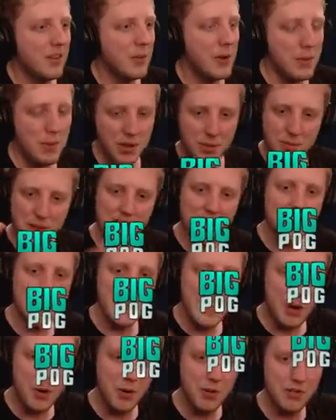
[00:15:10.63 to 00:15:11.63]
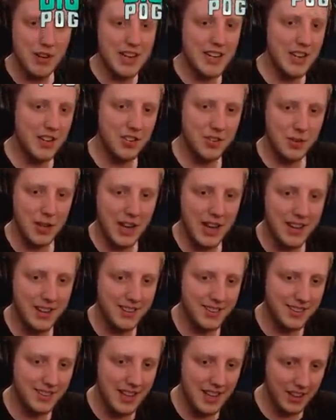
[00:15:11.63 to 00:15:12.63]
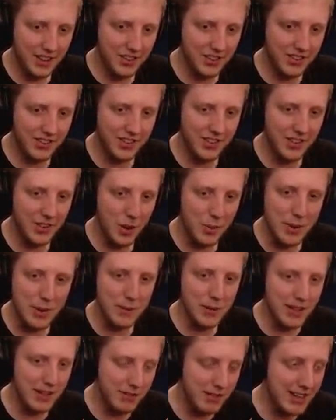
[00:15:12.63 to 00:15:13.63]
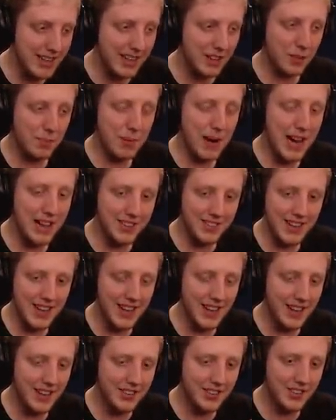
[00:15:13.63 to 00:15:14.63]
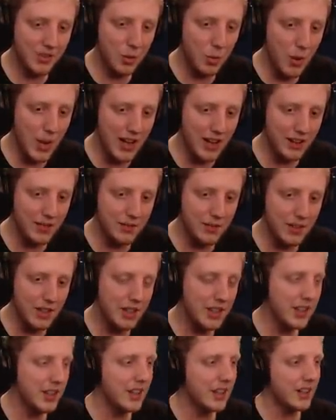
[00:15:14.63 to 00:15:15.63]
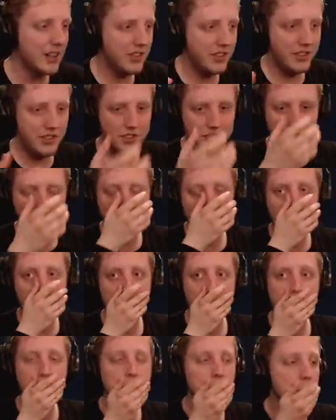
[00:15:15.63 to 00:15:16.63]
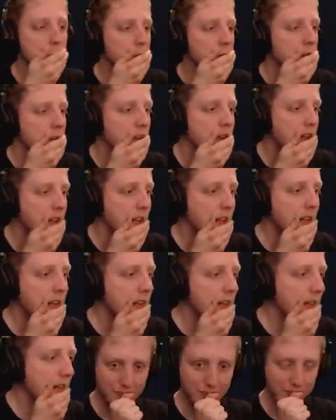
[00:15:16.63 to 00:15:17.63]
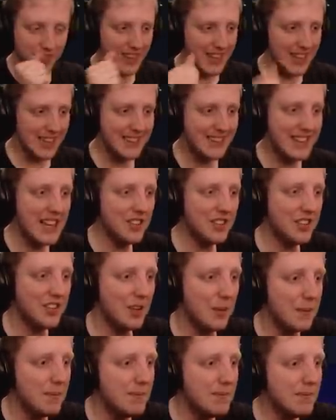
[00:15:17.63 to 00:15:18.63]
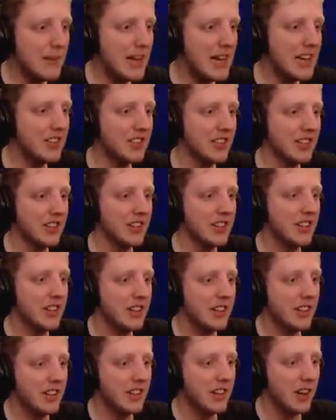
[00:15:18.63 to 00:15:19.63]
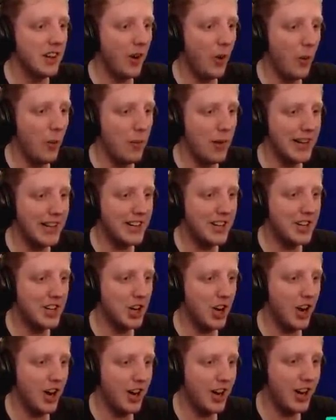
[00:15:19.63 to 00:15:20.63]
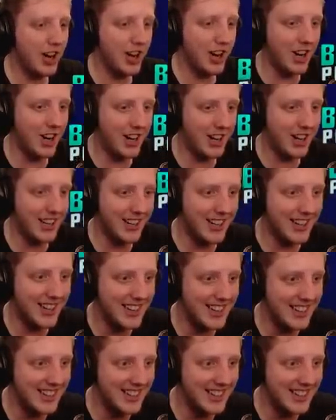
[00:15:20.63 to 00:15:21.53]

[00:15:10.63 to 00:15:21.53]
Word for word: we must be in the outer radius that has six, or maybe the radius past that has twelve. Dude, this is amazing. Oh my god,